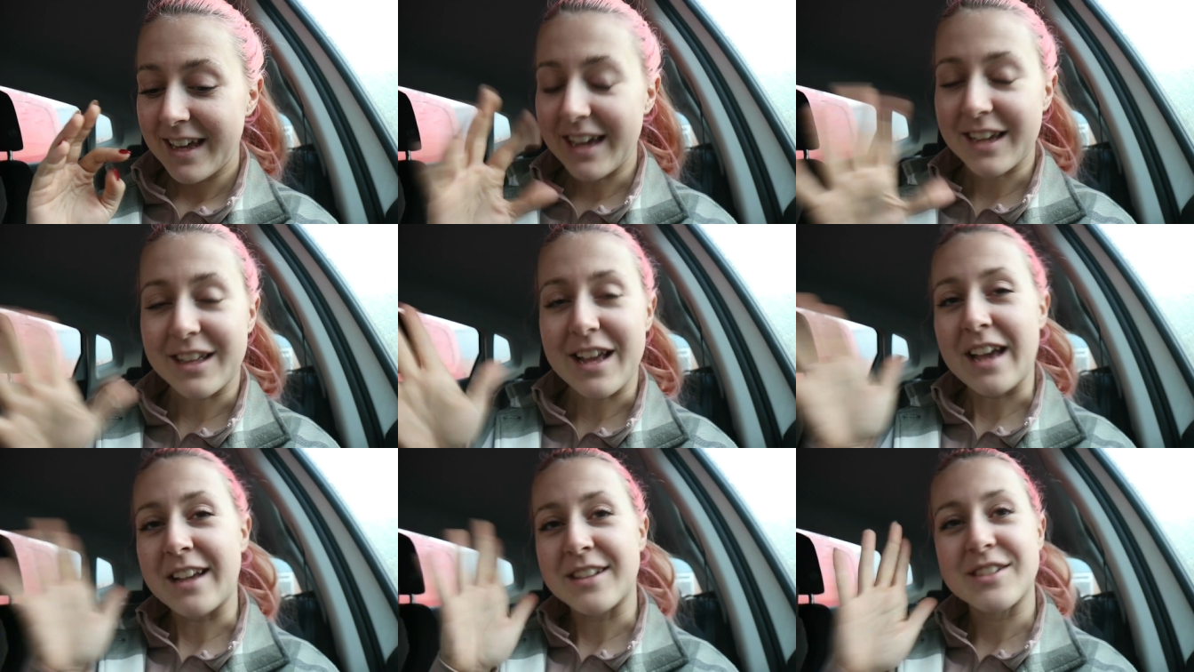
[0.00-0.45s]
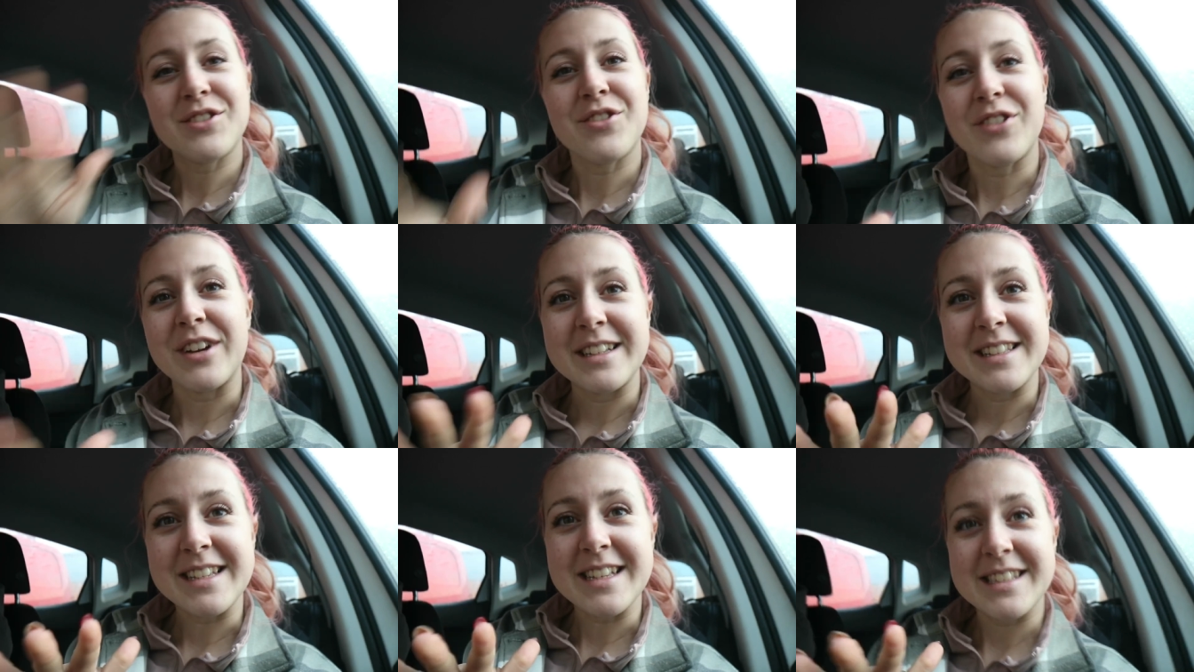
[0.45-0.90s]
it's
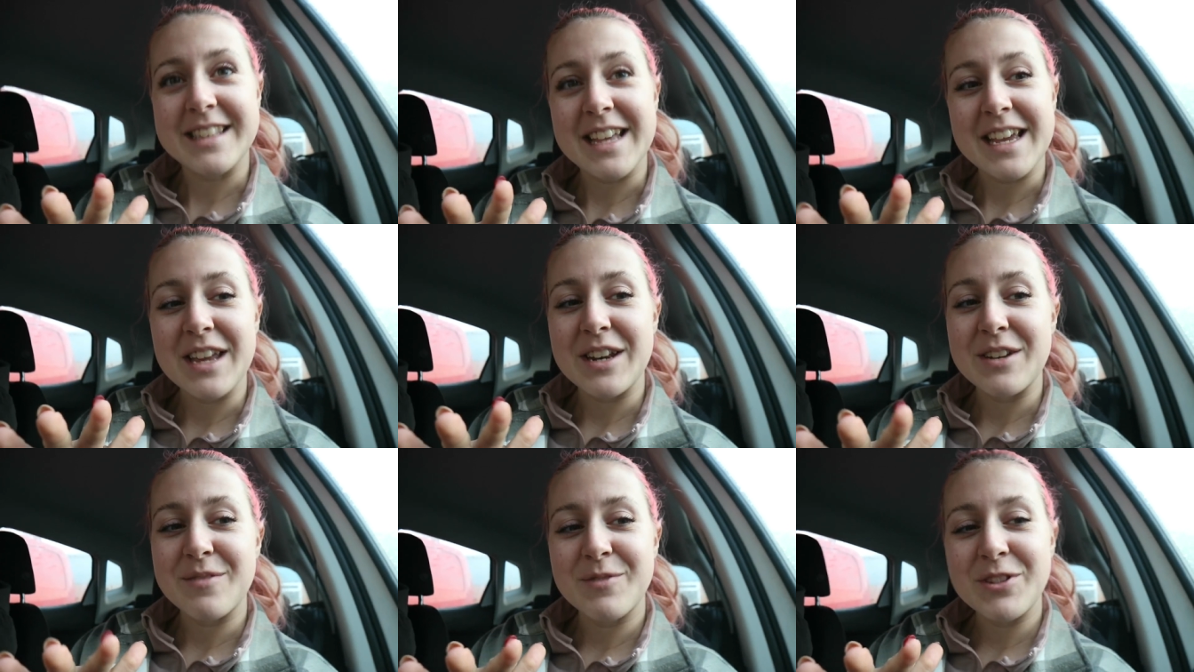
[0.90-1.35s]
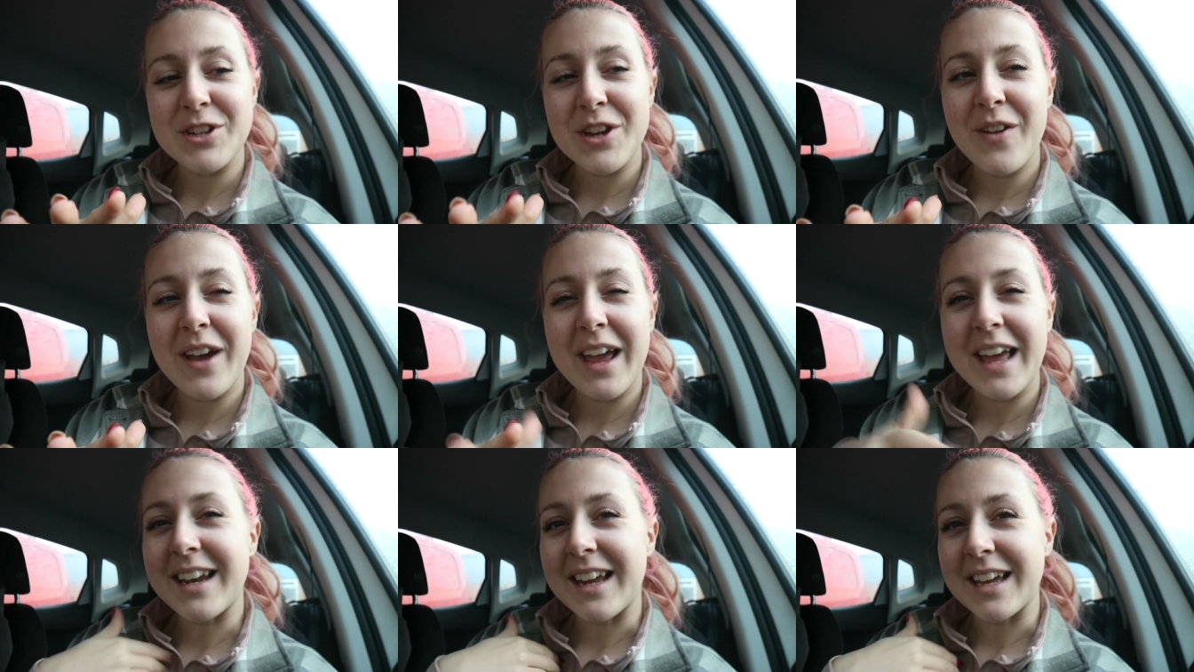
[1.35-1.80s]
crazy seeing him
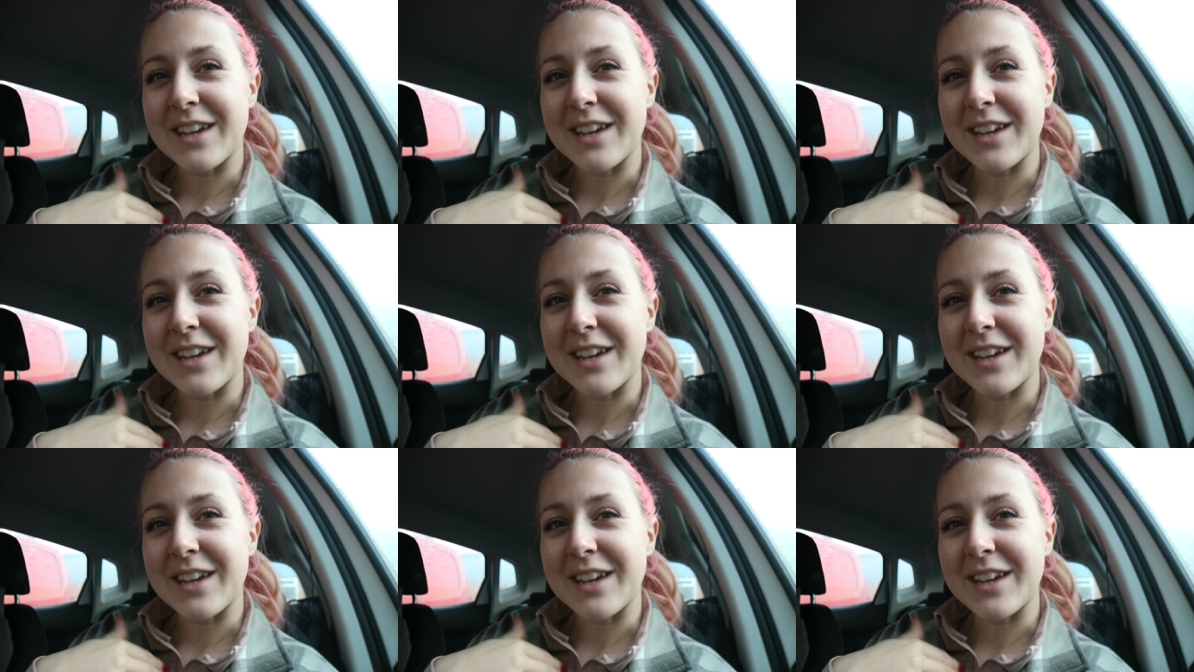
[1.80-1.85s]
do it,